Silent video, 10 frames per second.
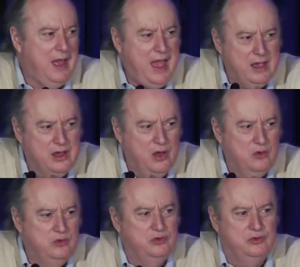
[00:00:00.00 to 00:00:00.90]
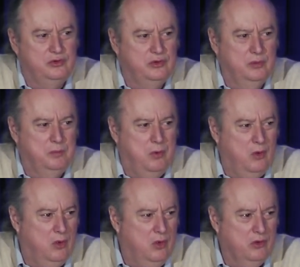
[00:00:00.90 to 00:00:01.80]
echoes
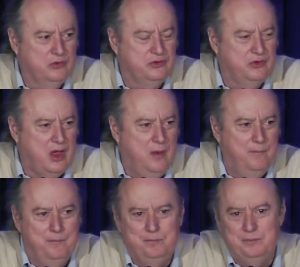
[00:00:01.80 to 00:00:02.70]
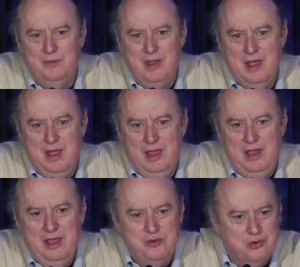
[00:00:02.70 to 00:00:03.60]
Paul's um,
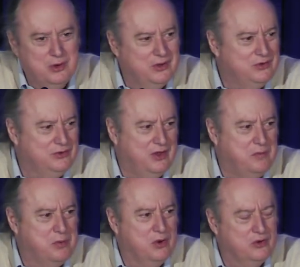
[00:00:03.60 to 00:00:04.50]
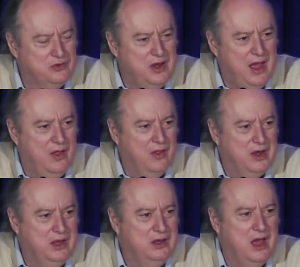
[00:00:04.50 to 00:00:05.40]
interests and
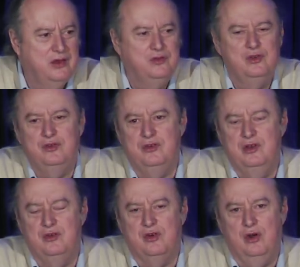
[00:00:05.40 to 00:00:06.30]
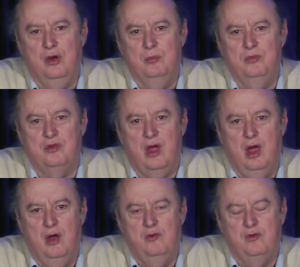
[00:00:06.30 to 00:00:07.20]
personality, not just in terms
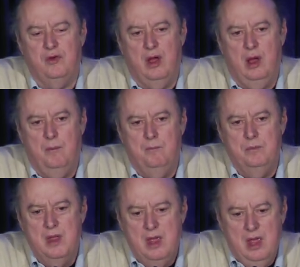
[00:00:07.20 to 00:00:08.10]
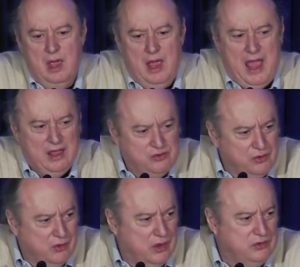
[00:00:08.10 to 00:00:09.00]
of um,
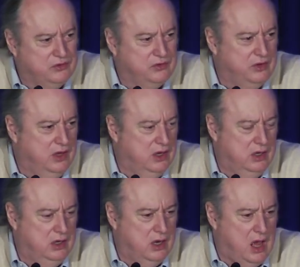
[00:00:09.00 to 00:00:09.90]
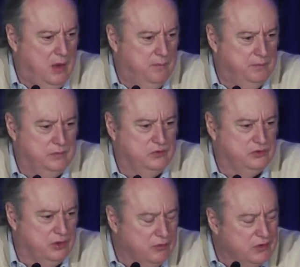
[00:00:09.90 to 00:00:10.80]
excellence in um,
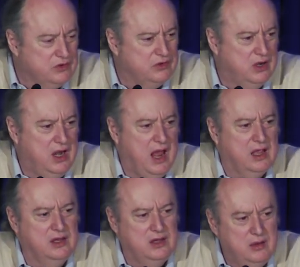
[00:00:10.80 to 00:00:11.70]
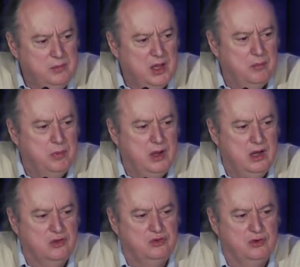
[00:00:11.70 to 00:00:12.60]
service and in academia, but
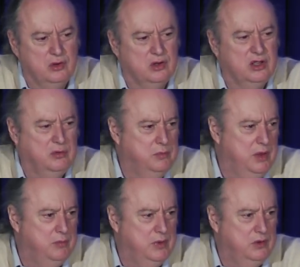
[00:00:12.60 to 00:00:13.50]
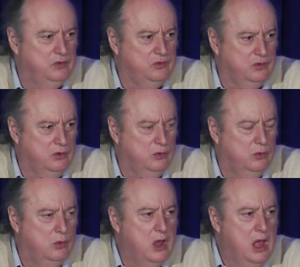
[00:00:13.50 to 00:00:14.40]
in a certain commitment
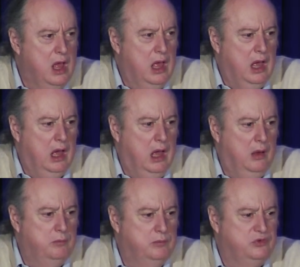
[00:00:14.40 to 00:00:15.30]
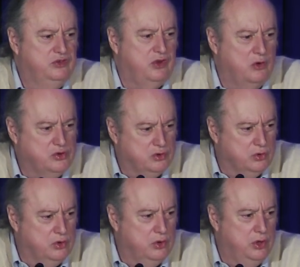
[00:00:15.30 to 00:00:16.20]
to um, social
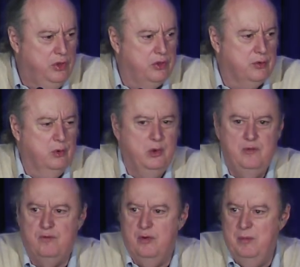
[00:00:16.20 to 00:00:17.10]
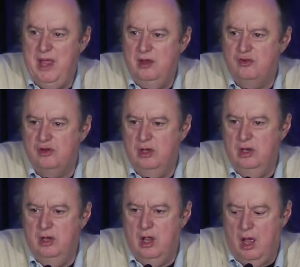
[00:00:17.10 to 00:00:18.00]
good through
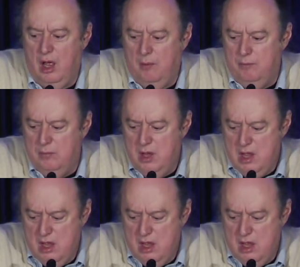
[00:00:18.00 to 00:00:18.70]
information, um,